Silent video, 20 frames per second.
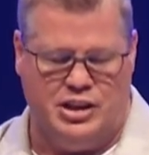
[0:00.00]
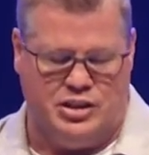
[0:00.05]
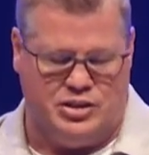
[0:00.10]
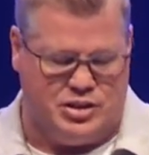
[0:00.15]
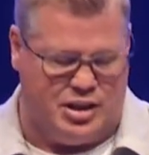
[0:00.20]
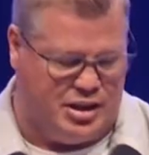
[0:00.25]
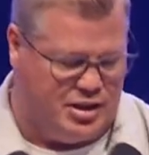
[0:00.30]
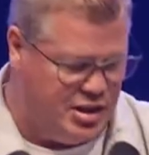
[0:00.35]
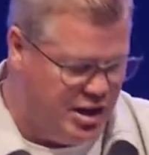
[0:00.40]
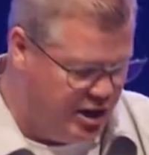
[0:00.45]

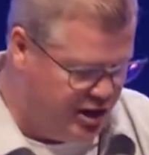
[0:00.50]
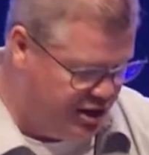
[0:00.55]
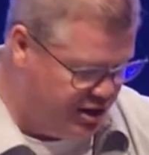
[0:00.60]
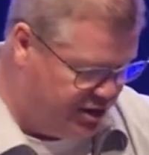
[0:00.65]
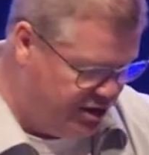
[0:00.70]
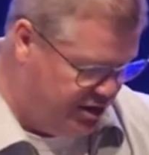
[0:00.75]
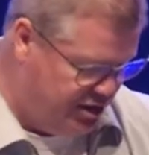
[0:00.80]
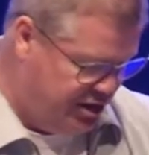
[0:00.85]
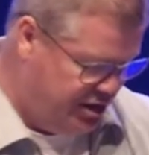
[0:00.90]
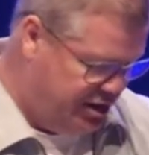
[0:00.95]
See,
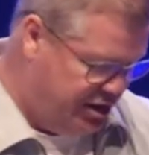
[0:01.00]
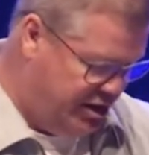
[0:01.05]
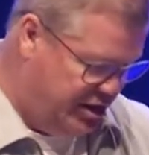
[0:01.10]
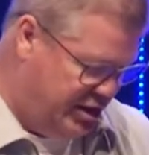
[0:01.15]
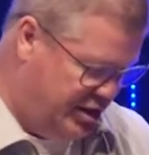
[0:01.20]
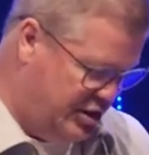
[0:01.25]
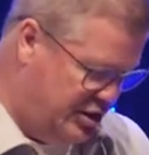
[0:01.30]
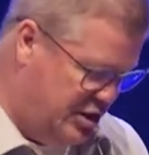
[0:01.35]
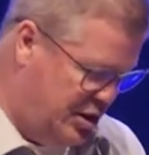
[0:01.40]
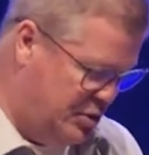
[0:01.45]
there
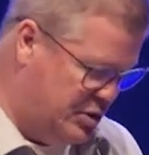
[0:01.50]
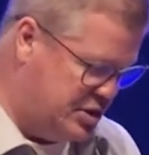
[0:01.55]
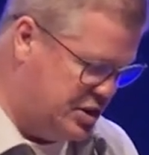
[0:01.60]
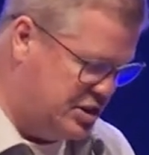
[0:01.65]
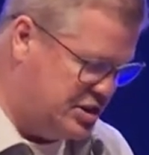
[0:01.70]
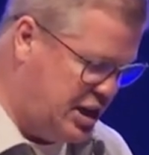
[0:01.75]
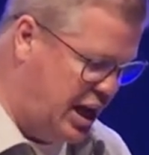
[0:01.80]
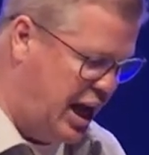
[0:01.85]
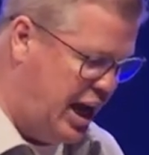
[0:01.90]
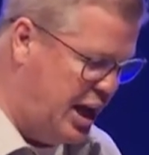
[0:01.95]
was
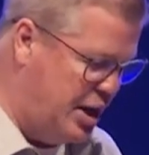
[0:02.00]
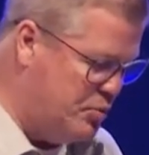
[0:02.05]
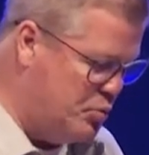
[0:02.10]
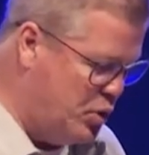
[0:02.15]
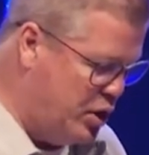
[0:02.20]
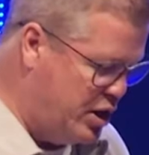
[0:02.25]
a time